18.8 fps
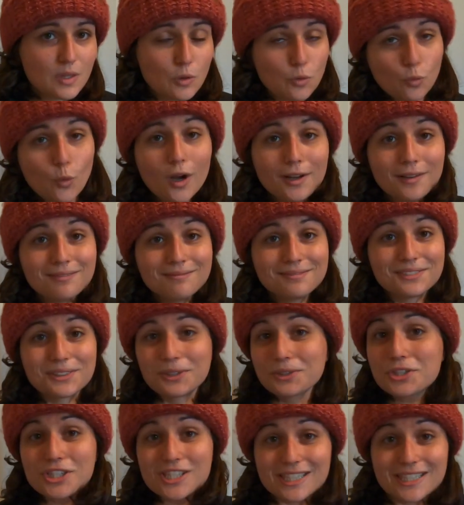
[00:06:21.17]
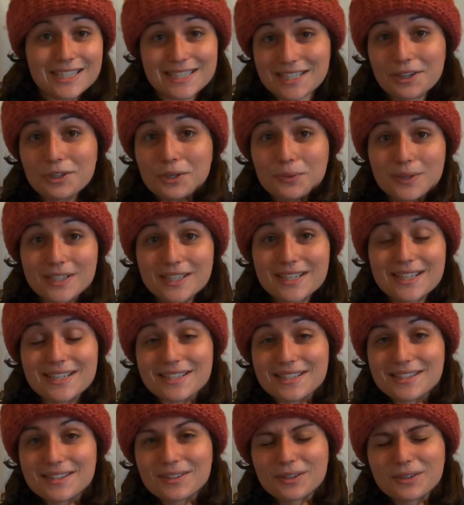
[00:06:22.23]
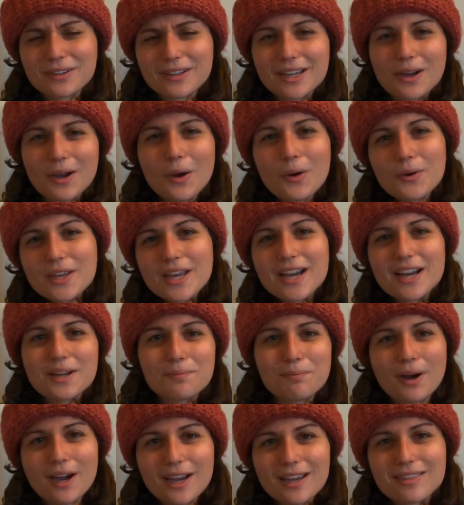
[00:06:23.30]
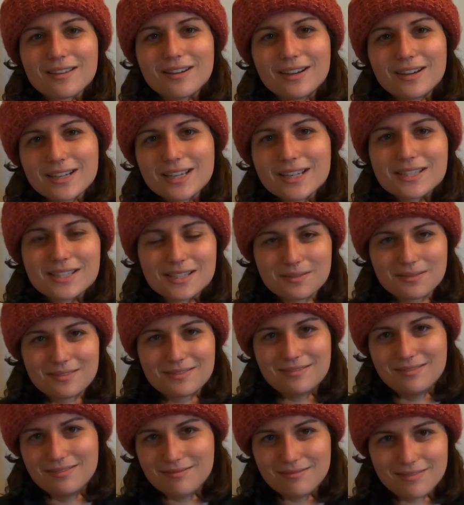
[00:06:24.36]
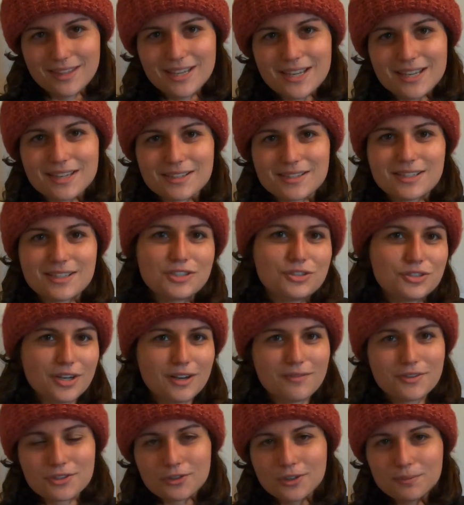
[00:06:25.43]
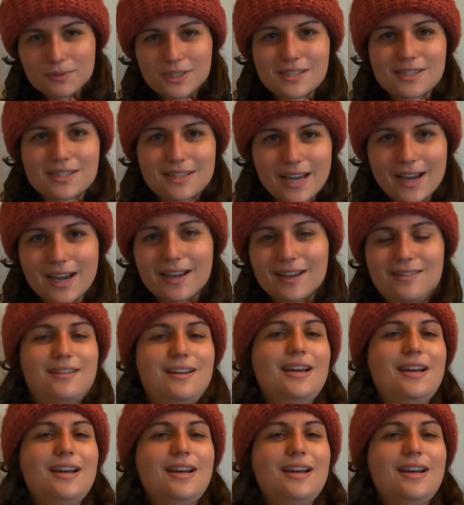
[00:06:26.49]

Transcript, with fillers: One, they're just gonna tell you what it is. They're gonna like, oh yeah, in Python it's this, in JavaScript it's that.